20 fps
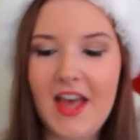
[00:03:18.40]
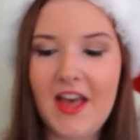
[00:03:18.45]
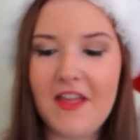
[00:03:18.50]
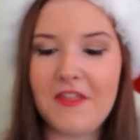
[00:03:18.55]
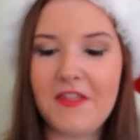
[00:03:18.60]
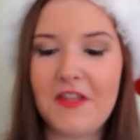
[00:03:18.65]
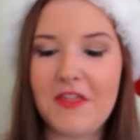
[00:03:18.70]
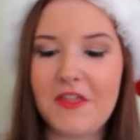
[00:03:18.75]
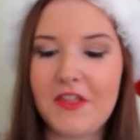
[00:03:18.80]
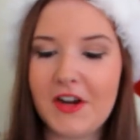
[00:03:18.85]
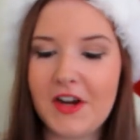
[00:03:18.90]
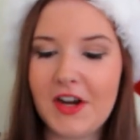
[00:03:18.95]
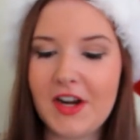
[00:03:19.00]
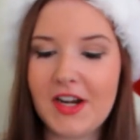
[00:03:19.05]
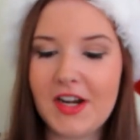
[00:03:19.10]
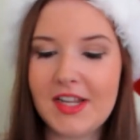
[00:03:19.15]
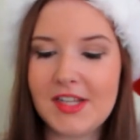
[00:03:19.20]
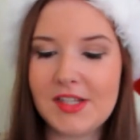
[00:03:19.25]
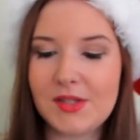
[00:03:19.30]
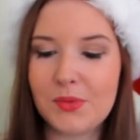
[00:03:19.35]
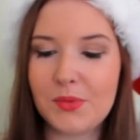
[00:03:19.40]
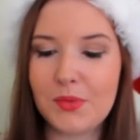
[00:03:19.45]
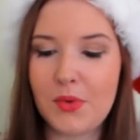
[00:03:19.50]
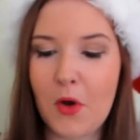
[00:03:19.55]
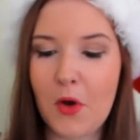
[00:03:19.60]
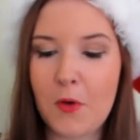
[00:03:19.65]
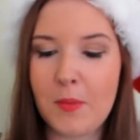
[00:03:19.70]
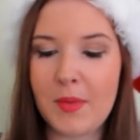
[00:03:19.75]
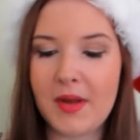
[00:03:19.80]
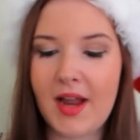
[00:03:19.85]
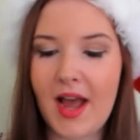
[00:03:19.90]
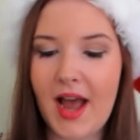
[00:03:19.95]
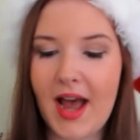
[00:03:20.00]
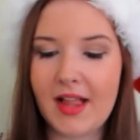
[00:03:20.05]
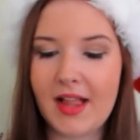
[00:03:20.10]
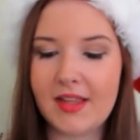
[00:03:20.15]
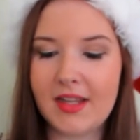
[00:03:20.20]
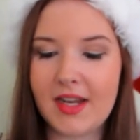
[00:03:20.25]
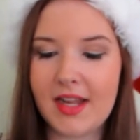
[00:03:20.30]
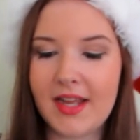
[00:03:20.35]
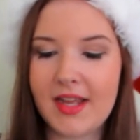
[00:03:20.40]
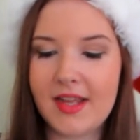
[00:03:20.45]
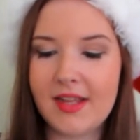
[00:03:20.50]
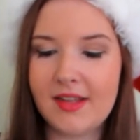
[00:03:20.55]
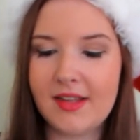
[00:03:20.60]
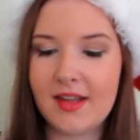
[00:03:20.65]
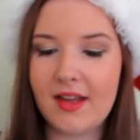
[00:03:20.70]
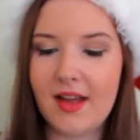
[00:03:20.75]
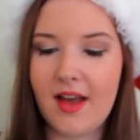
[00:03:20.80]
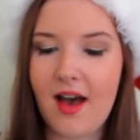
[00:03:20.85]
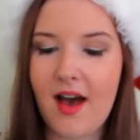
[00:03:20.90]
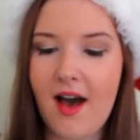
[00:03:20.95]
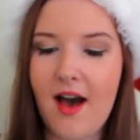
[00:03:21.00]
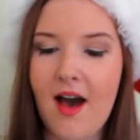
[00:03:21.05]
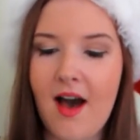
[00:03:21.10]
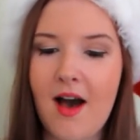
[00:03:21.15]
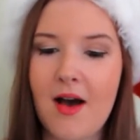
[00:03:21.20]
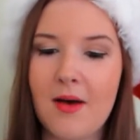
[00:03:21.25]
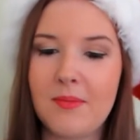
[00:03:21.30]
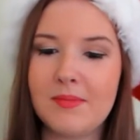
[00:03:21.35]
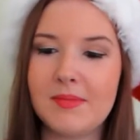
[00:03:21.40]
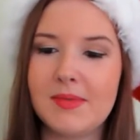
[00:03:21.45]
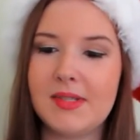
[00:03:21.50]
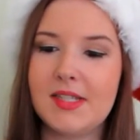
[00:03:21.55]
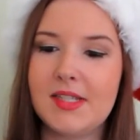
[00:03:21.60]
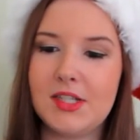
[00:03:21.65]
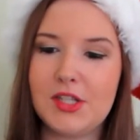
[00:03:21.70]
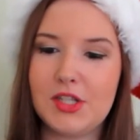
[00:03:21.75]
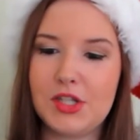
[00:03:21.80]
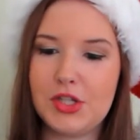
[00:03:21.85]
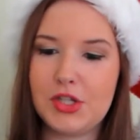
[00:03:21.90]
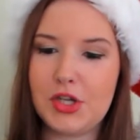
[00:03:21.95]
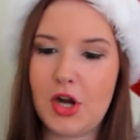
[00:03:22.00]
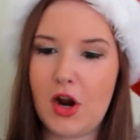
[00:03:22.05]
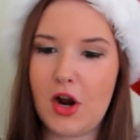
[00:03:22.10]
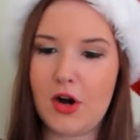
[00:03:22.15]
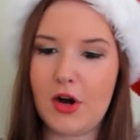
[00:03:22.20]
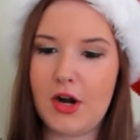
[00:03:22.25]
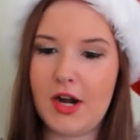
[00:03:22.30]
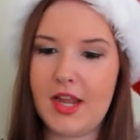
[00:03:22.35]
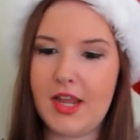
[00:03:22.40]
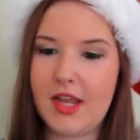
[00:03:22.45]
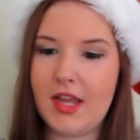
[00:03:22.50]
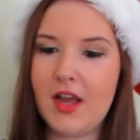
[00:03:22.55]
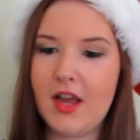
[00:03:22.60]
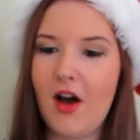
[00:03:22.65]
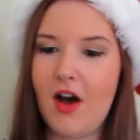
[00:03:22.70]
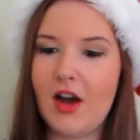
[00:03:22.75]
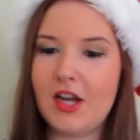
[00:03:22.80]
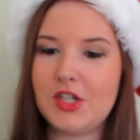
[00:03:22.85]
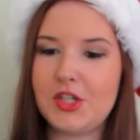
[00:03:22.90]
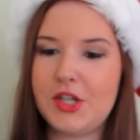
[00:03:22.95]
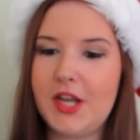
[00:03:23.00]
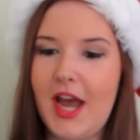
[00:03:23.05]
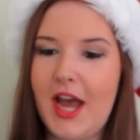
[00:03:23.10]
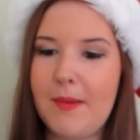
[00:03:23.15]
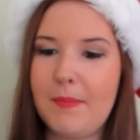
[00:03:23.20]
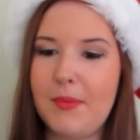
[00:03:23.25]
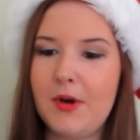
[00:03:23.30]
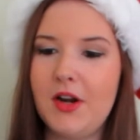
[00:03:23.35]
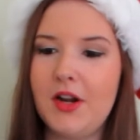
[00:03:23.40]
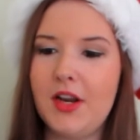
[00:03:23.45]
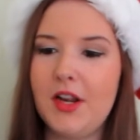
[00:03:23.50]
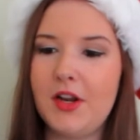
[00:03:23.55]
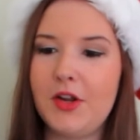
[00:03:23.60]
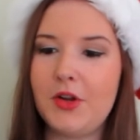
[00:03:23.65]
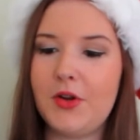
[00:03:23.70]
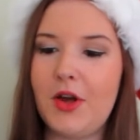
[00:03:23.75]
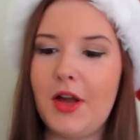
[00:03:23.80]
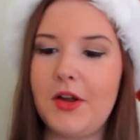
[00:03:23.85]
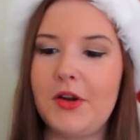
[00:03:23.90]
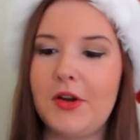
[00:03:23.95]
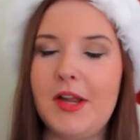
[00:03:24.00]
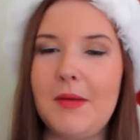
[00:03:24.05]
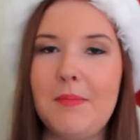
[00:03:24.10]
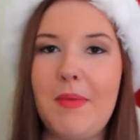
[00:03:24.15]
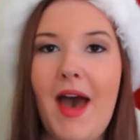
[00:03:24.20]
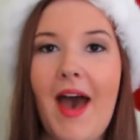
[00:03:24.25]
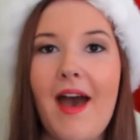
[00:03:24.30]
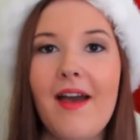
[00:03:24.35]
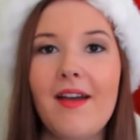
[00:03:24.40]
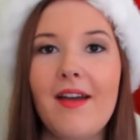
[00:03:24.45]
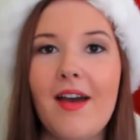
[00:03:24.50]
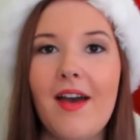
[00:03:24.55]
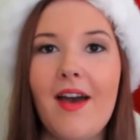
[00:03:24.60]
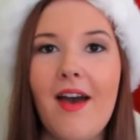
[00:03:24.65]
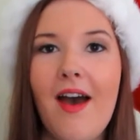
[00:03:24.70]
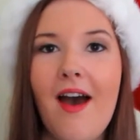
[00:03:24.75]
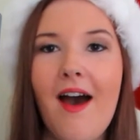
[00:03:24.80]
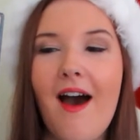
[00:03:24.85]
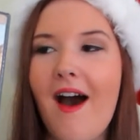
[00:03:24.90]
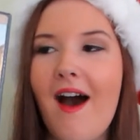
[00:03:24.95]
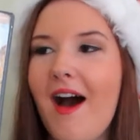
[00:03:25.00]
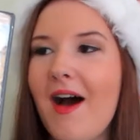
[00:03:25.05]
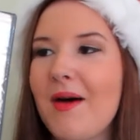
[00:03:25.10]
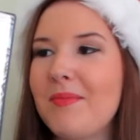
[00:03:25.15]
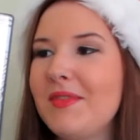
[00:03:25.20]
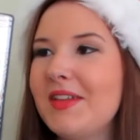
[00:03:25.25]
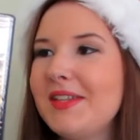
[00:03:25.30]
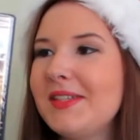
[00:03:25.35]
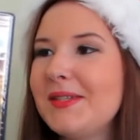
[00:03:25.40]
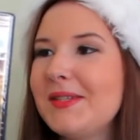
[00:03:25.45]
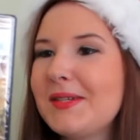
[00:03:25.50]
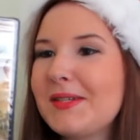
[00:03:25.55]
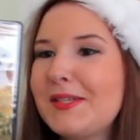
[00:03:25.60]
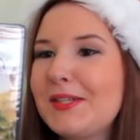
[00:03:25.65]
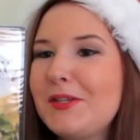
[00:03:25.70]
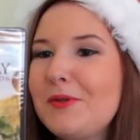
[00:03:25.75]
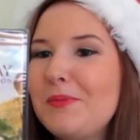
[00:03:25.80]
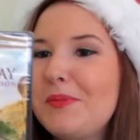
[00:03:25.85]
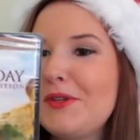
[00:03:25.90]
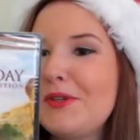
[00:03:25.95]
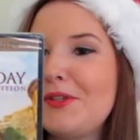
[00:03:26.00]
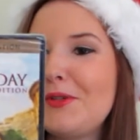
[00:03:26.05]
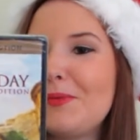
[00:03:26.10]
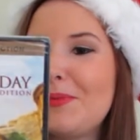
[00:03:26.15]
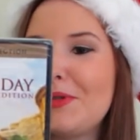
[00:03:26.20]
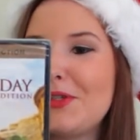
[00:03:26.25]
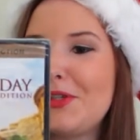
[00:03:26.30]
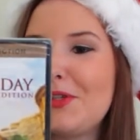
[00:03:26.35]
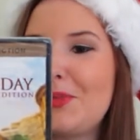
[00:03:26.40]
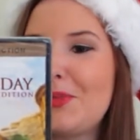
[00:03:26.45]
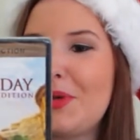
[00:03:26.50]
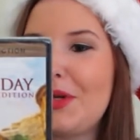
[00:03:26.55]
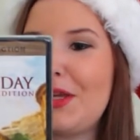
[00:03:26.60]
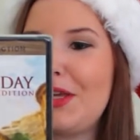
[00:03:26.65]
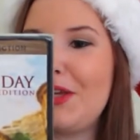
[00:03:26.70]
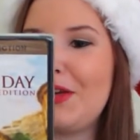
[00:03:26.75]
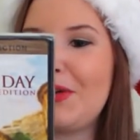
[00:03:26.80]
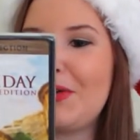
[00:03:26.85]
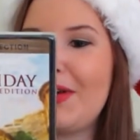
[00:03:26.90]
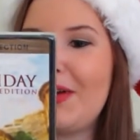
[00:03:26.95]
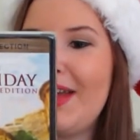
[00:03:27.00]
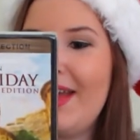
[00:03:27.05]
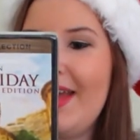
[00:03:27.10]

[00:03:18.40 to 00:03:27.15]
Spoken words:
The third is Roman Holiday, starring Audrey Hepburn and Gregory Peck. This looks super, super, super cute,